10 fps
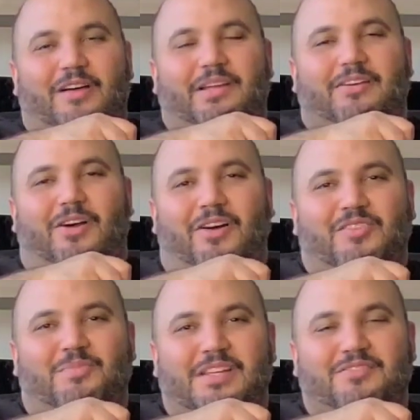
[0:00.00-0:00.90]
all having an
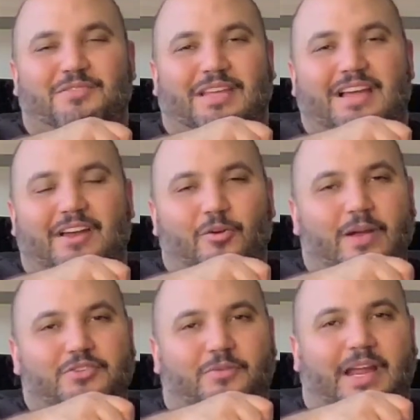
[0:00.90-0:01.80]
awesome day today. I
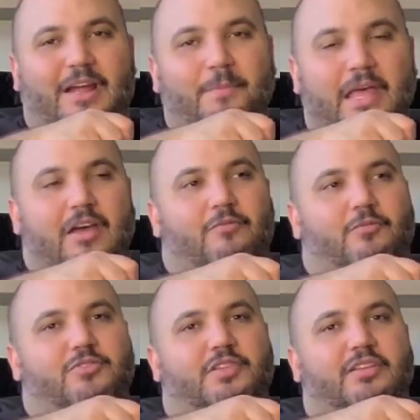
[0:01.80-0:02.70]
know I sure am.
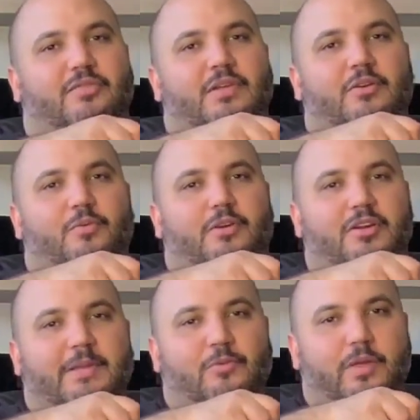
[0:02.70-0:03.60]
For today's video, we're
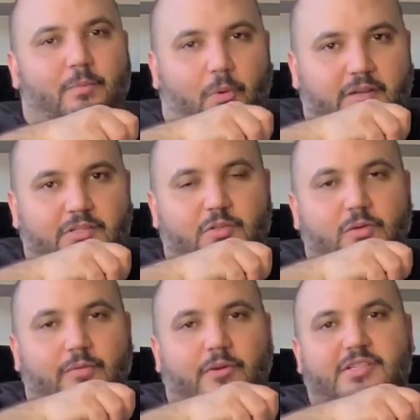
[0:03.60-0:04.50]
going to be doing part
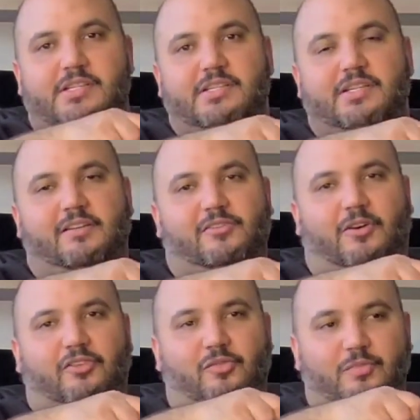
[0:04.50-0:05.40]
2 of our Shijie
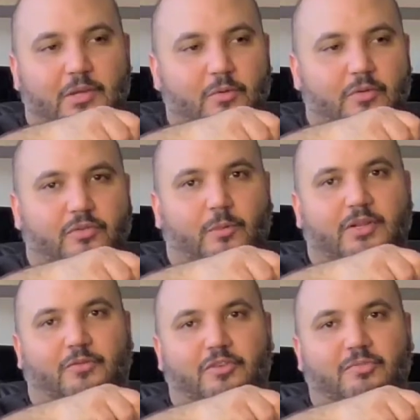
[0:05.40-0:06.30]
guitars review. So
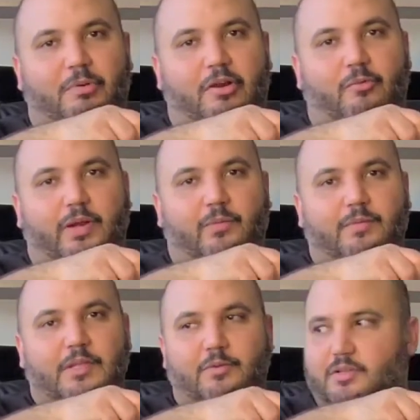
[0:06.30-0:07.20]
in the first part, we
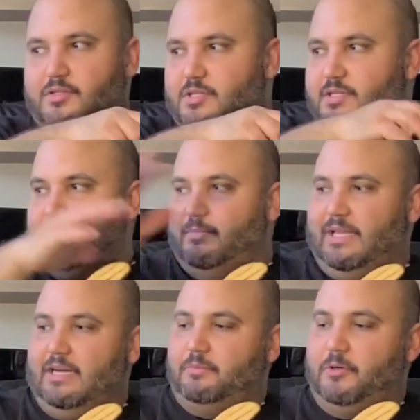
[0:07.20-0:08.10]
reviewed the Shijie
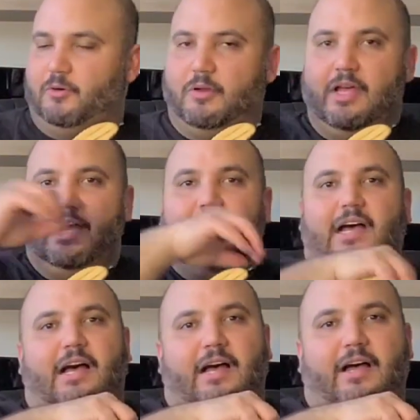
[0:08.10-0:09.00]
Black Pro
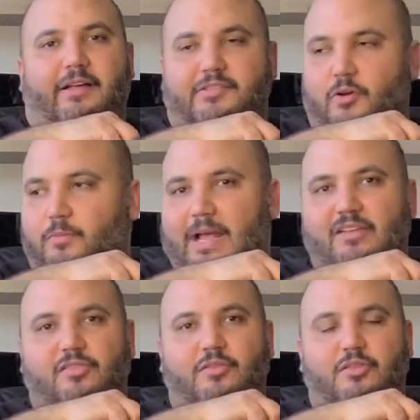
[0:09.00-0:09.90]
Tone
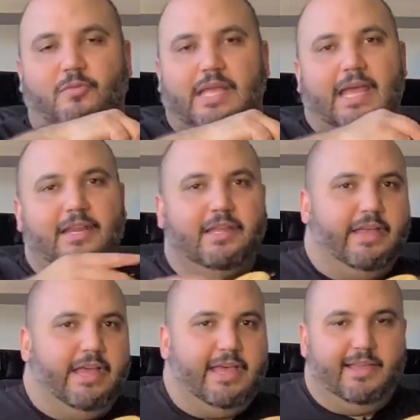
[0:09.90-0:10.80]
Master
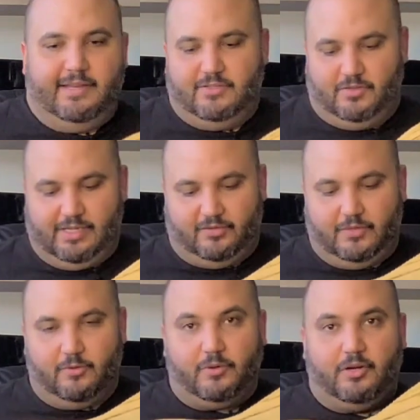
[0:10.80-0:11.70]
380. And in today's
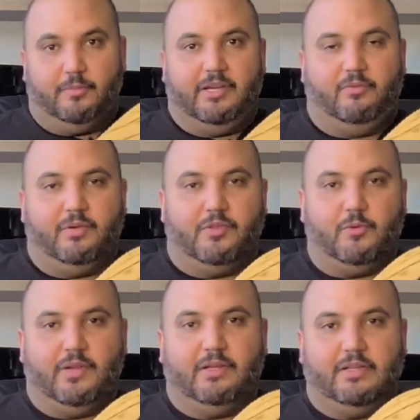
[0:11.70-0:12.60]
video, we're going to be
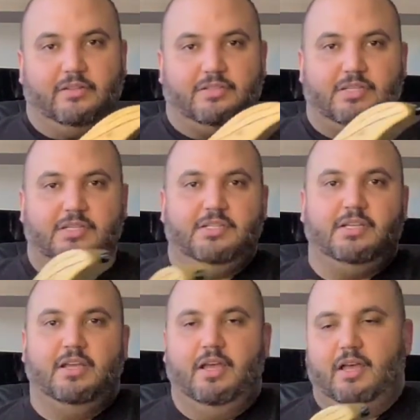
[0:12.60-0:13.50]
reviewing this
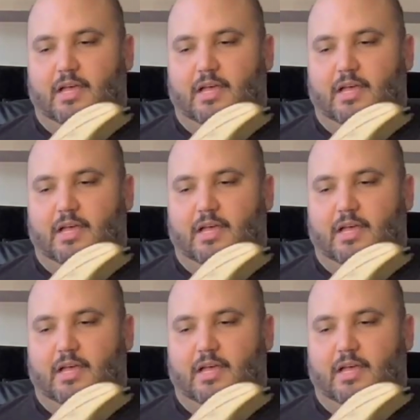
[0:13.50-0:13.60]
Shijie